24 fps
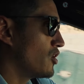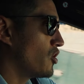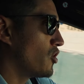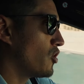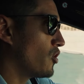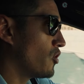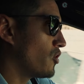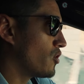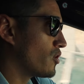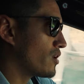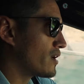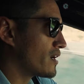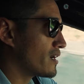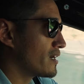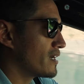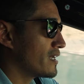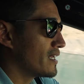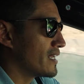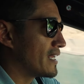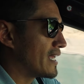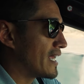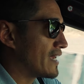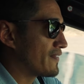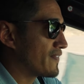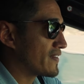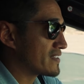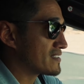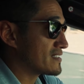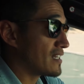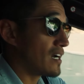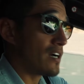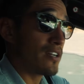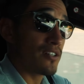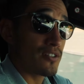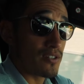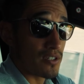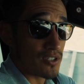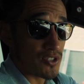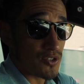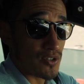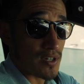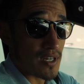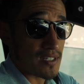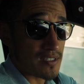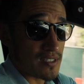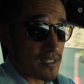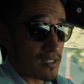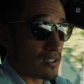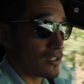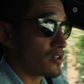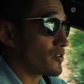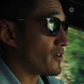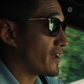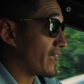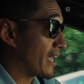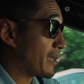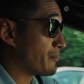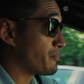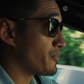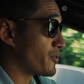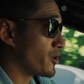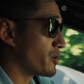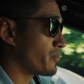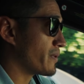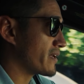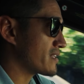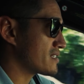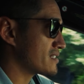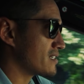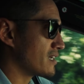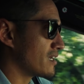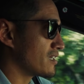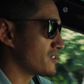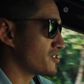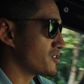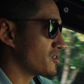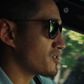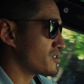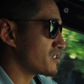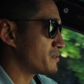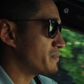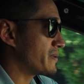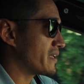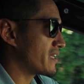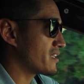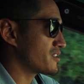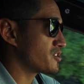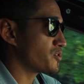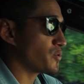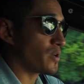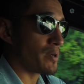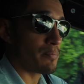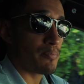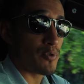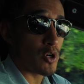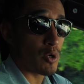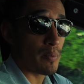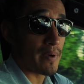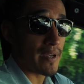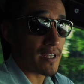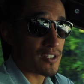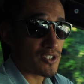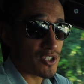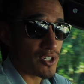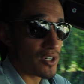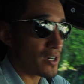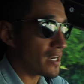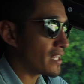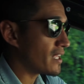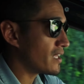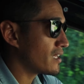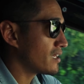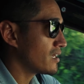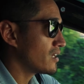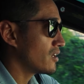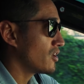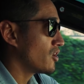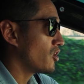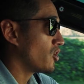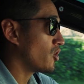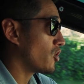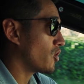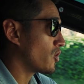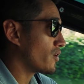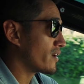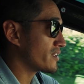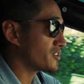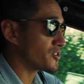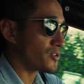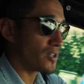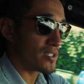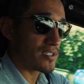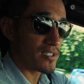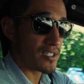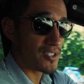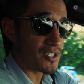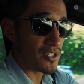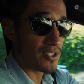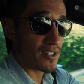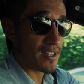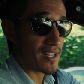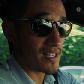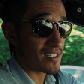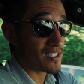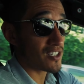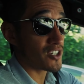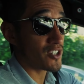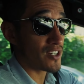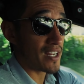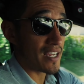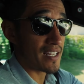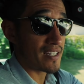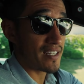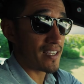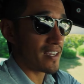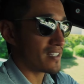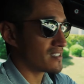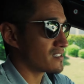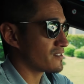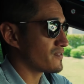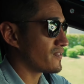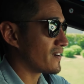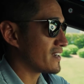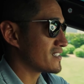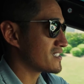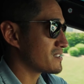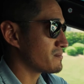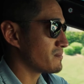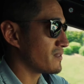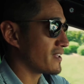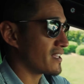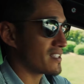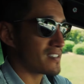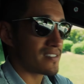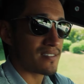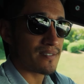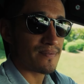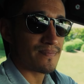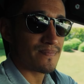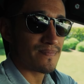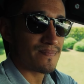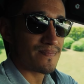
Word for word: Or if it's not under a trust, it'll create a probate sale. So speaking to a probate attorney or a trust attorney is a good idea to find some leads.